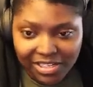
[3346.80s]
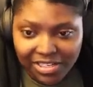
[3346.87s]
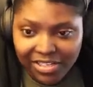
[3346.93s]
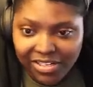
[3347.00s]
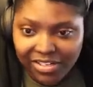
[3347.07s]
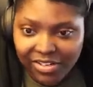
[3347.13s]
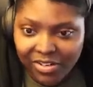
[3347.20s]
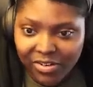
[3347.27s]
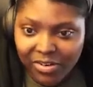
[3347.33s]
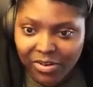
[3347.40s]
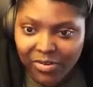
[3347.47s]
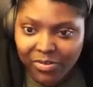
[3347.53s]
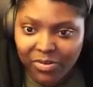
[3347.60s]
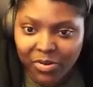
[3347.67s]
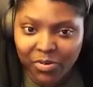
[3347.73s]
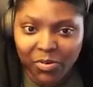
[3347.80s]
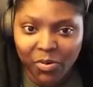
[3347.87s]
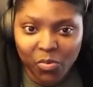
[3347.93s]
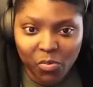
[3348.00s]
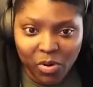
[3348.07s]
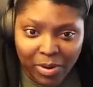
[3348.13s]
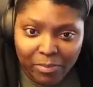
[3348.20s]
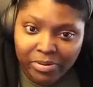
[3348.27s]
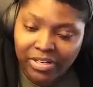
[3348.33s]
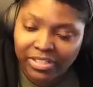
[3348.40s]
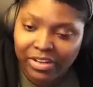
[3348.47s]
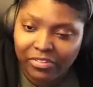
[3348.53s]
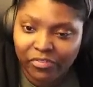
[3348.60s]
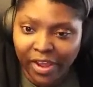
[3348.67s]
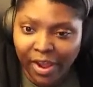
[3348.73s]
You don't know what bug
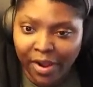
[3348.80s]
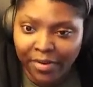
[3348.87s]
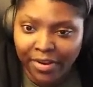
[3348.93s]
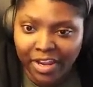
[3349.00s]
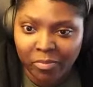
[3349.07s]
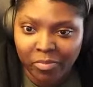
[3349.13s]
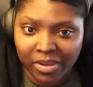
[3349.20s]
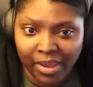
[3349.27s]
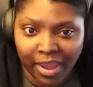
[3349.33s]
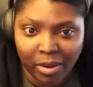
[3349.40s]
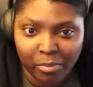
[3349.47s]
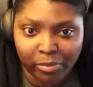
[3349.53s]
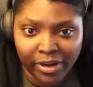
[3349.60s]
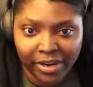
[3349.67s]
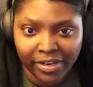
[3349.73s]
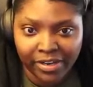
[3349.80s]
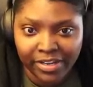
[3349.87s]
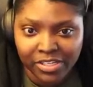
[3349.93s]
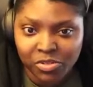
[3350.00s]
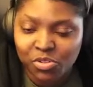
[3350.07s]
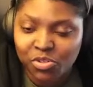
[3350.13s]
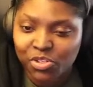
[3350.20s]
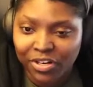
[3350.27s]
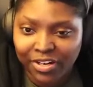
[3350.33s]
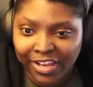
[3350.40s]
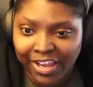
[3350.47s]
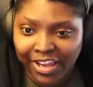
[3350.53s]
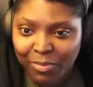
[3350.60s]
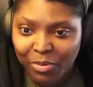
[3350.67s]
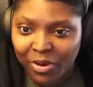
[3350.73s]
they found that could be game breaking. As soon as you turn the
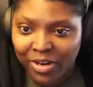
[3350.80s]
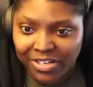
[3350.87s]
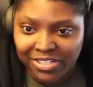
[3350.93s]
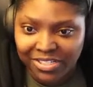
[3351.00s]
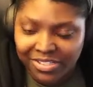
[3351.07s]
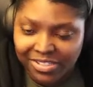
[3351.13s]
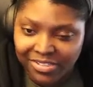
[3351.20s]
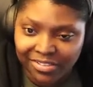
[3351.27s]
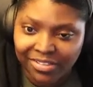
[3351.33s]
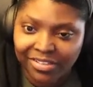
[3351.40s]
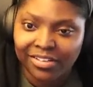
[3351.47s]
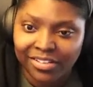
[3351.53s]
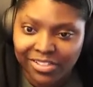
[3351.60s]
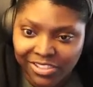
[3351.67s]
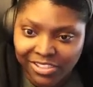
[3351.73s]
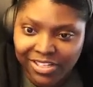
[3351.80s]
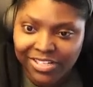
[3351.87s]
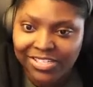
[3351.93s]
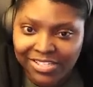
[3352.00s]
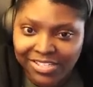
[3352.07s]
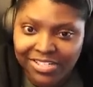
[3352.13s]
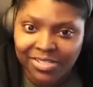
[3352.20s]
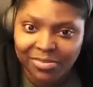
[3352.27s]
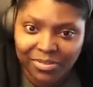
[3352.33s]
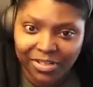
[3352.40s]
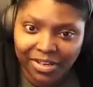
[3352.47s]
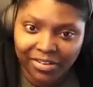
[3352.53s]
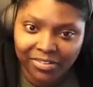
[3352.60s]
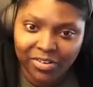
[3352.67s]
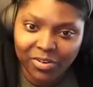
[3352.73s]
game on, it just shuts the system
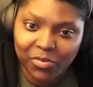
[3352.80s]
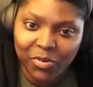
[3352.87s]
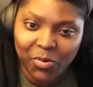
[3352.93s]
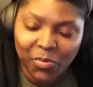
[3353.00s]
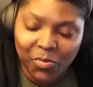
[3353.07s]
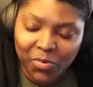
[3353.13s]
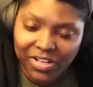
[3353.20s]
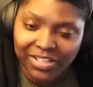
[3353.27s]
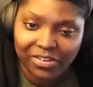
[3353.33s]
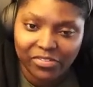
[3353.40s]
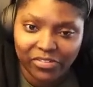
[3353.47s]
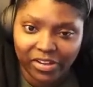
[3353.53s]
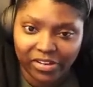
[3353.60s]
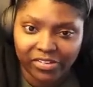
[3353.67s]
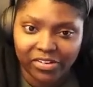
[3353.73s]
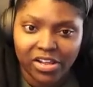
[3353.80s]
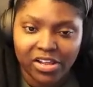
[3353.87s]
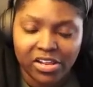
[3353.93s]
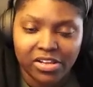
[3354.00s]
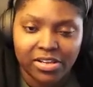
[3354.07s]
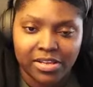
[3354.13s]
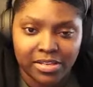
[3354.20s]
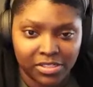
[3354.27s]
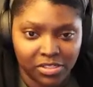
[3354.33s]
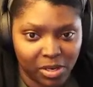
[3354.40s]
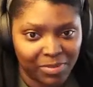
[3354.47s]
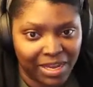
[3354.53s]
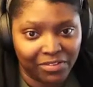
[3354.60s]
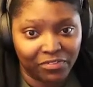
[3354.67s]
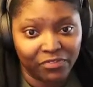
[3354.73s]
down. You don't know what they found. So I'm
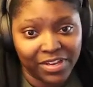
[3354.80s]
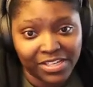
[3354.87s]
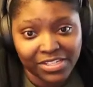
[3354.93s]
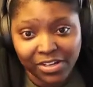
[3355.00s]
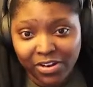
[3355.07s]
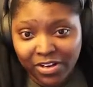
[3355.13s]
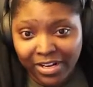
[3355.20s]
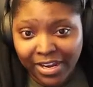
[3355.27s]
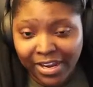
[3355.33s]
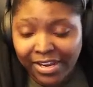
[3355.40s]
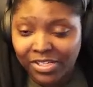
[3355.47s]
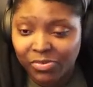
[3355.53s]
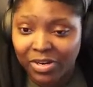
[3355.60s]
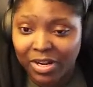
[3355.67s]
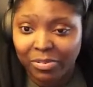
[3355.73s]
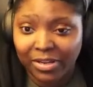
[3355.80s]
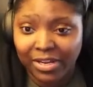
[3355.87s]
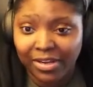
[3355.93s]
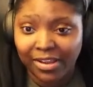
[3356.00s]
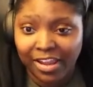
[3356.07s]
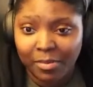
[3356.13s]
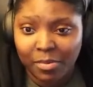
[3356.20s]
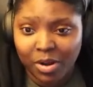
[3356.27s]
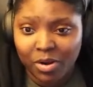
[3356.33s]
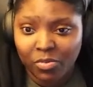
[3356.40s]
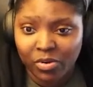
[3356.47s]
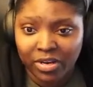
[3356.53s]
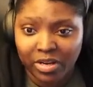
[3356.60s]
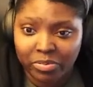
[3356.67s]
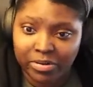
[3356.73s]
like, fix all that, because when I play the game, I don't
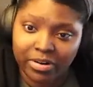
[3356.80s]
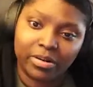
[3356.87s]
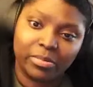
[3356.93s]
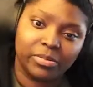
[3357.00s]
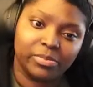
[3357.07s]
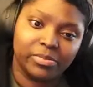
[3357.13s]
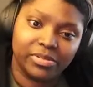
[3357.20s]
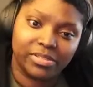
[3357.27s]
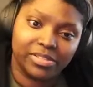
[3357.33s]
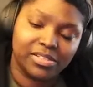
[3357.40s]
want any problems.